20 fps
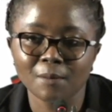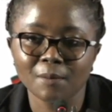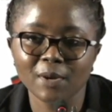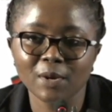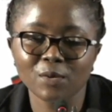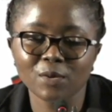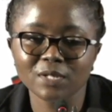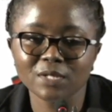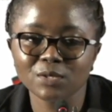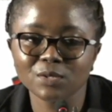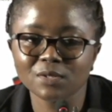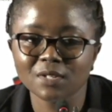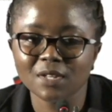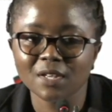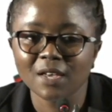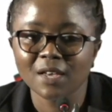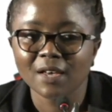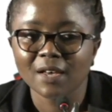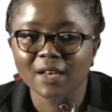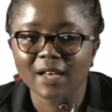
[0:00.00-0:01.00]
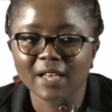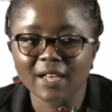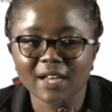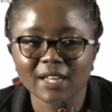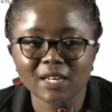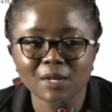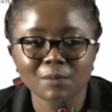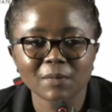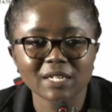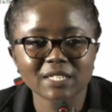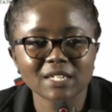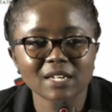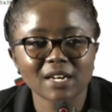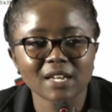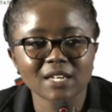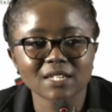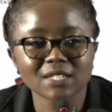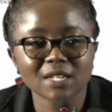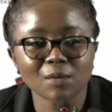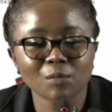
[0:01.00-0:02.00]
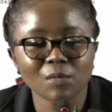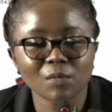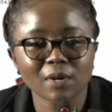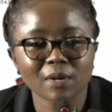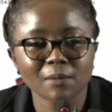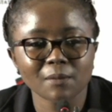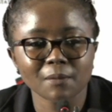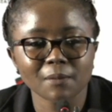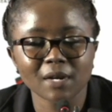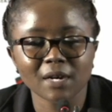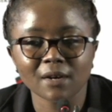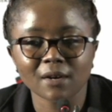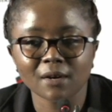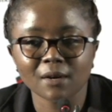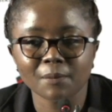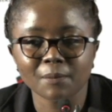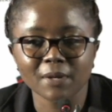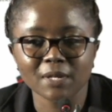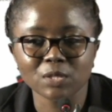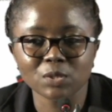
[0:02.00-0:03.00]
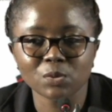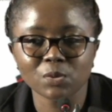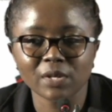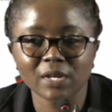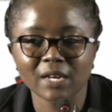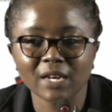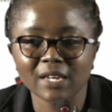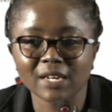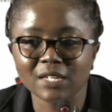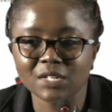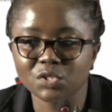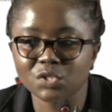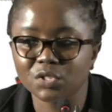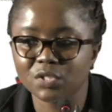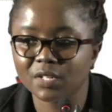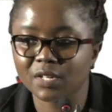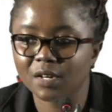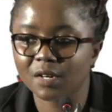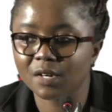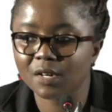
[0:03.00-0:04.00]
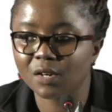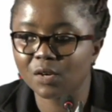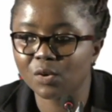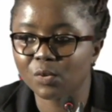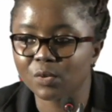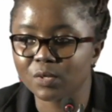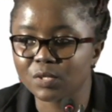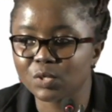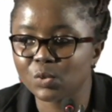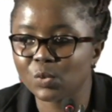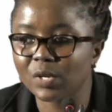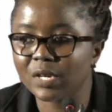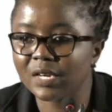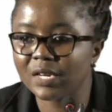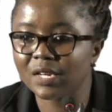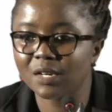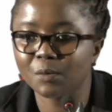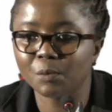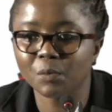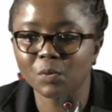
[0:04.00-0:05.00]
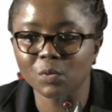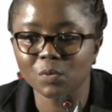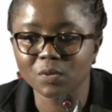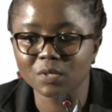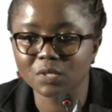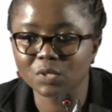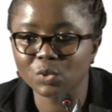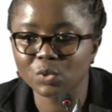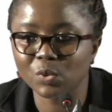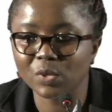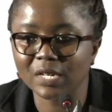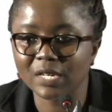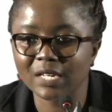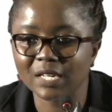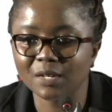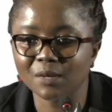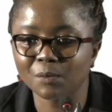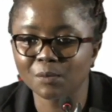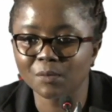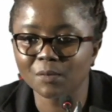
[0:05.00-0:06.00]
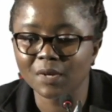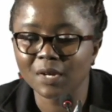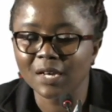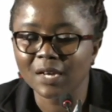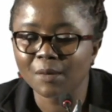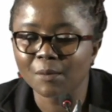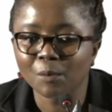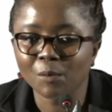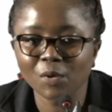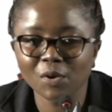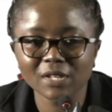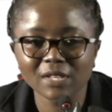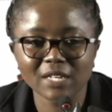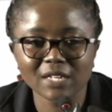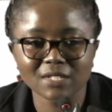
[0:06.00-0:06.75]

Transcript: Because I can imagine like someone pursuing an engineering course. You'll need books. You'll need more